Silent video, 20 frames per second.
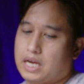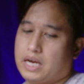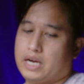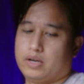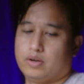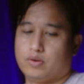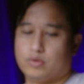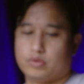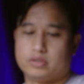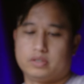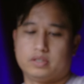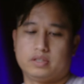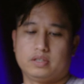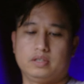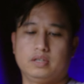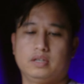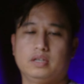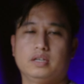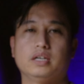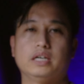I
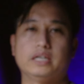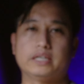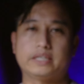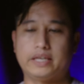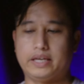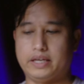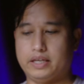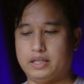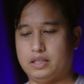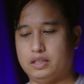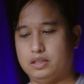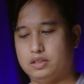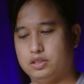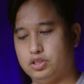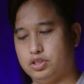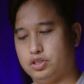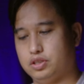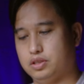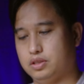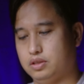ordered a
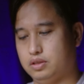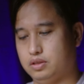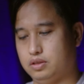cage.